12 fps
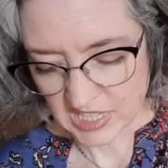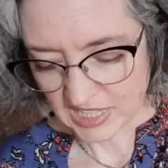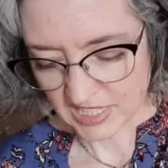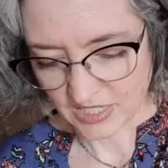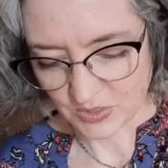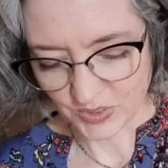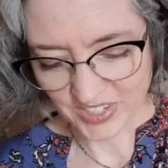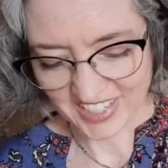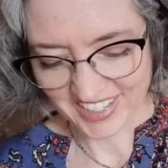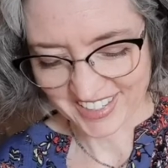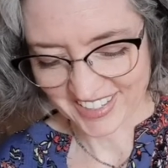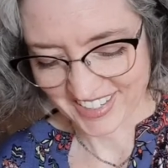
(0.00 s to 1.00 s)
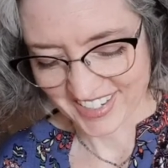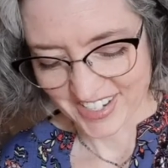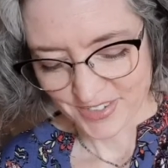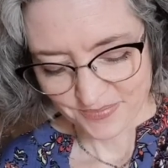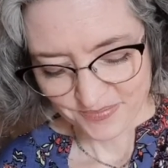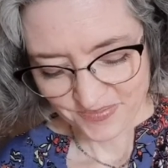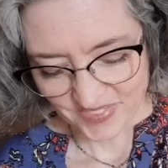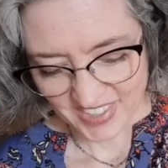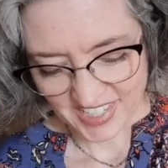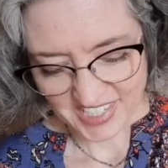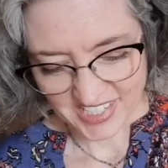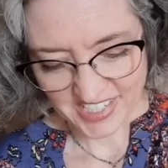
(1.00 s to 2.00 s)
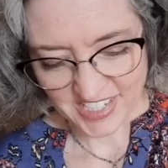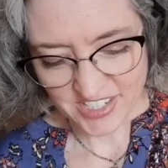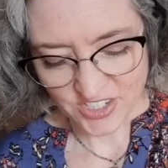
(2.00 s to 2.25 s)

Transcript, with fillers: this week she's